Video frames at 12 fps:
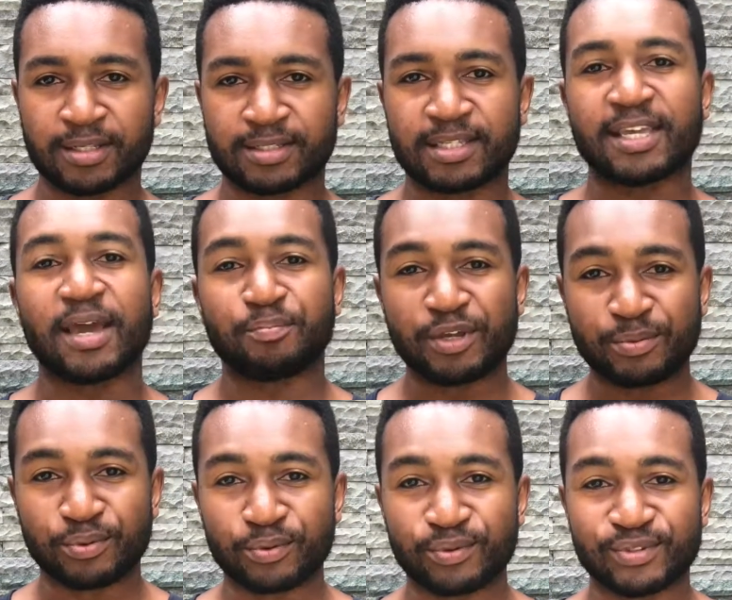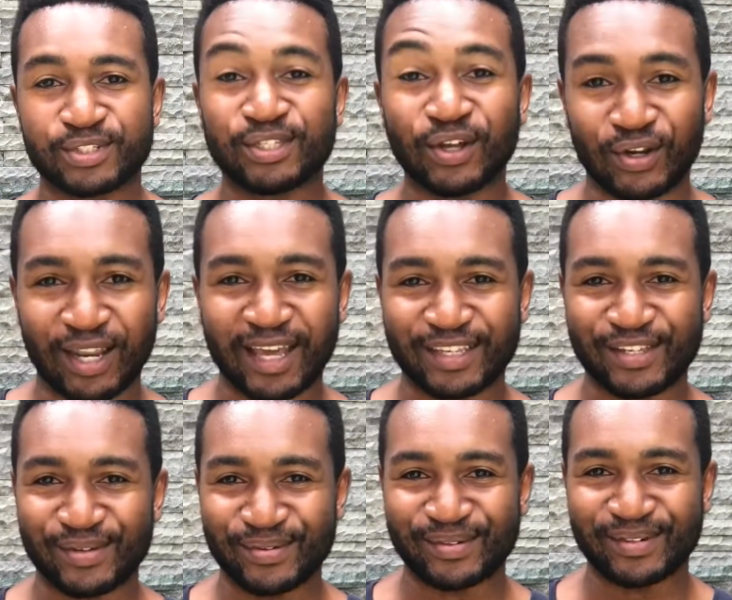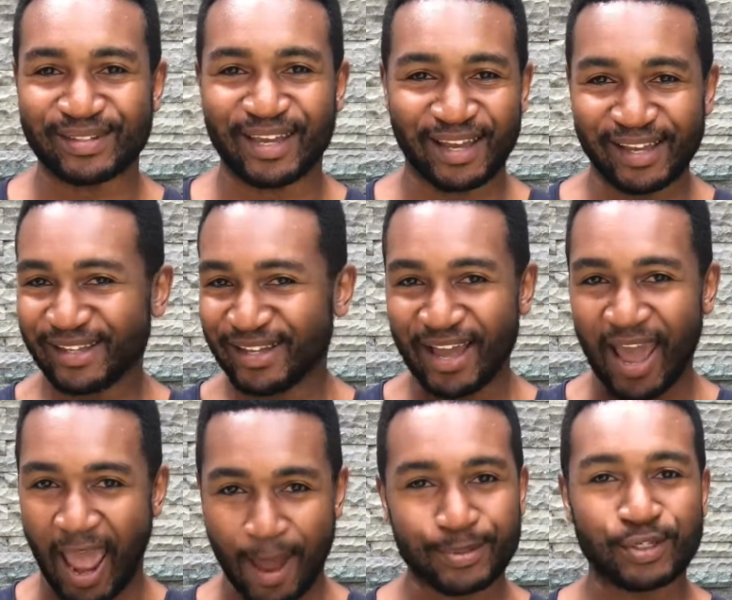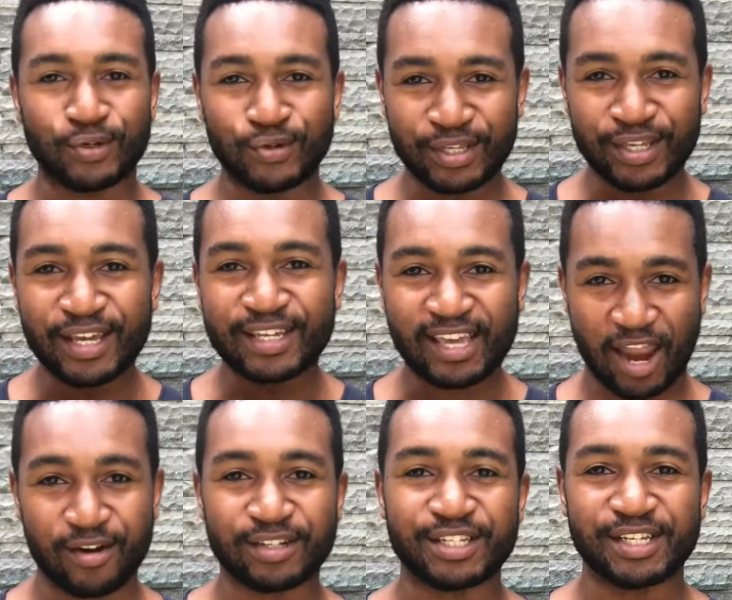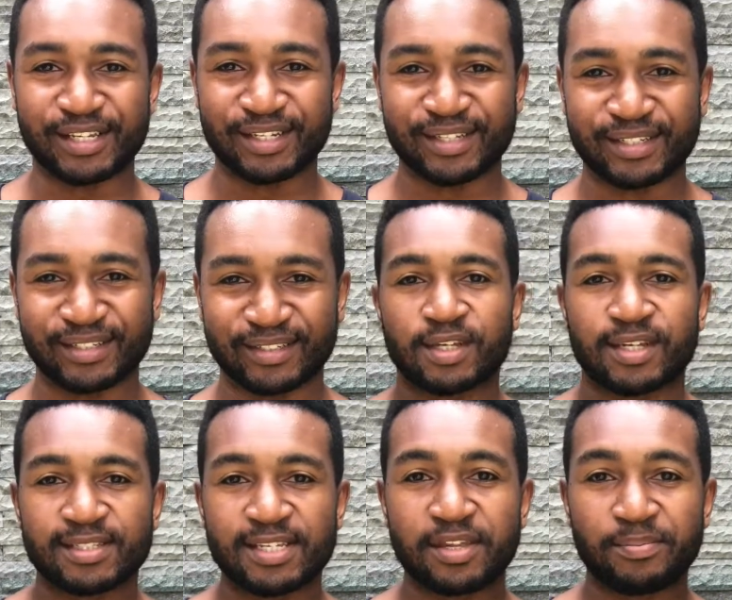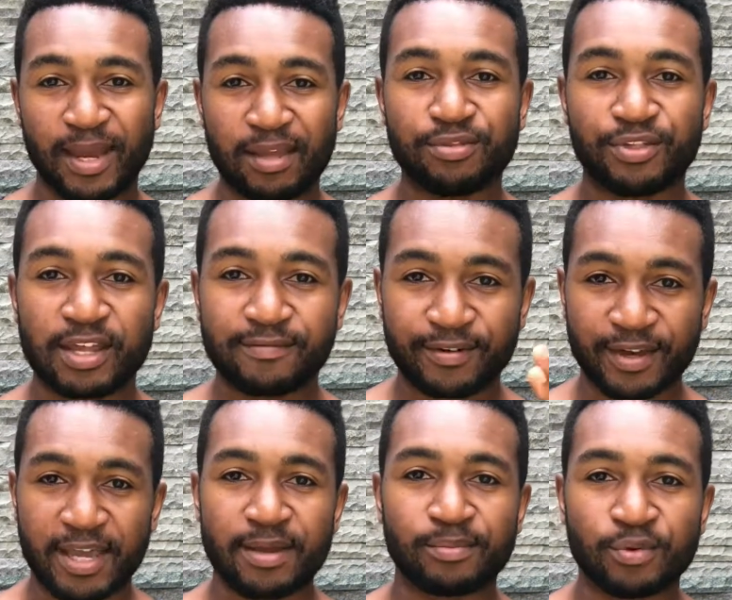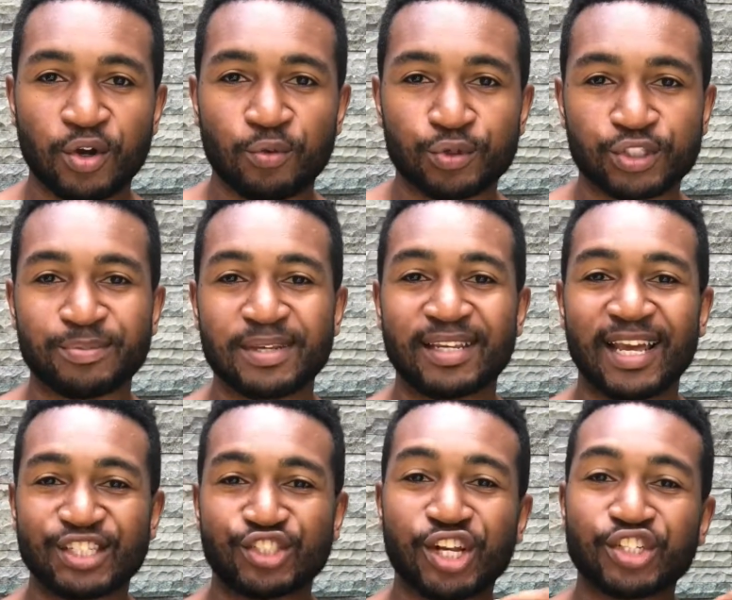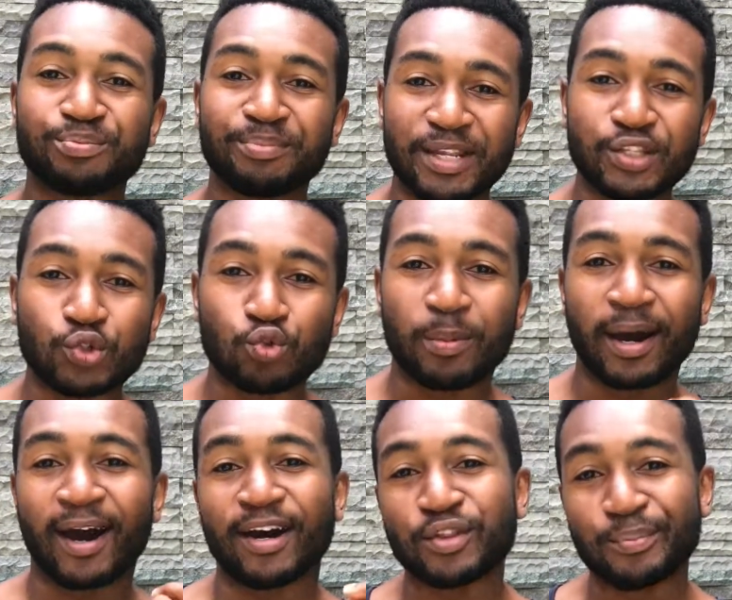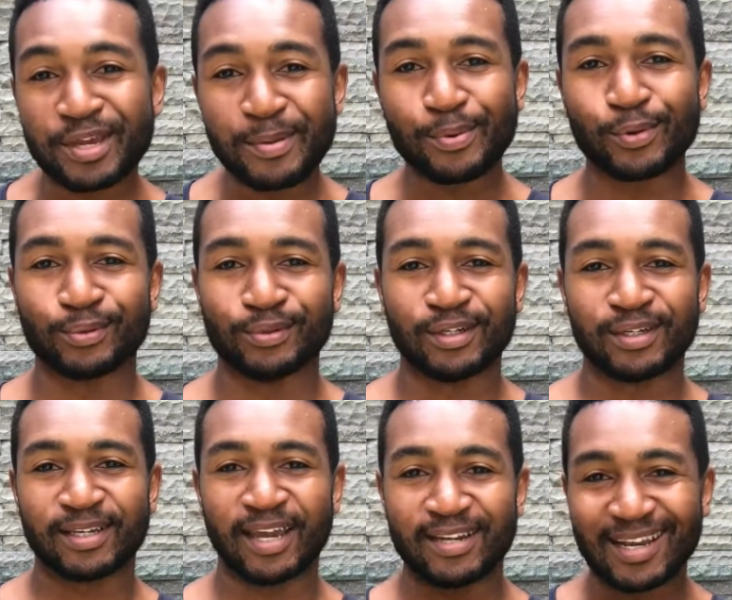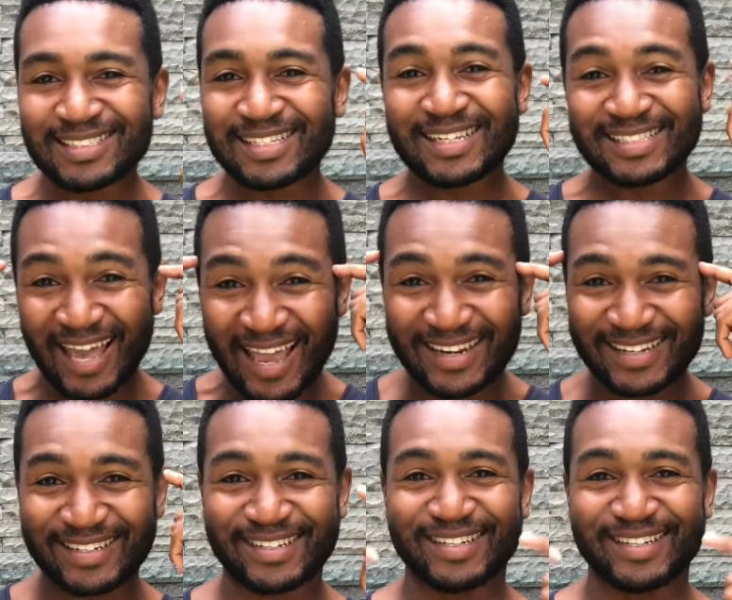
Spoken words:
to get people to not like you, okay? Absolutely guaranteed. See, the main thing for him was to be less judgmental about other people, okay? Less in his head.